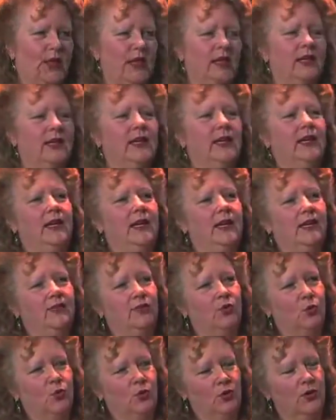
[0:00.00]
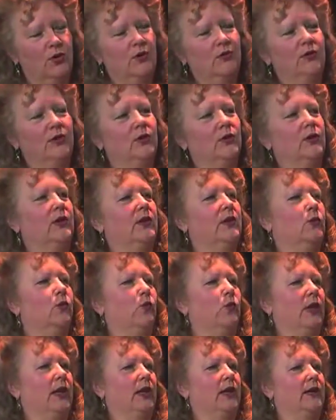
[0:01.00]
We had the oil that then
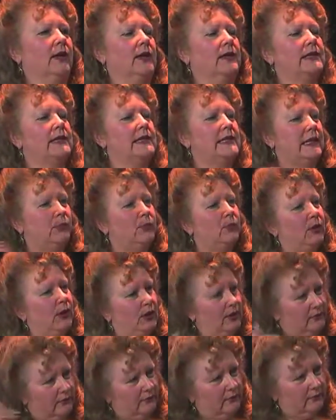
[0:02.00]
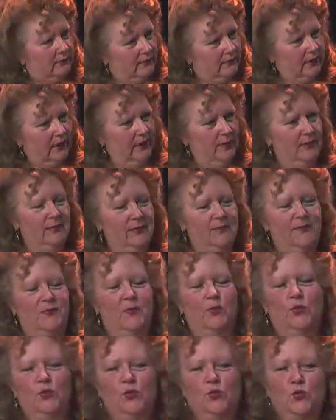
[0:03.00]
ran a steam heat,
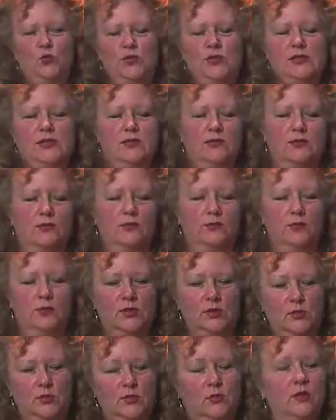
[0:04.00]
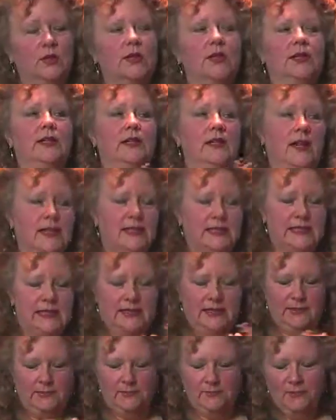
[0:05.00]
which was really nice
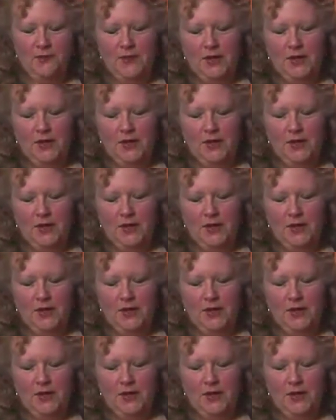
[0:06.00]
heat.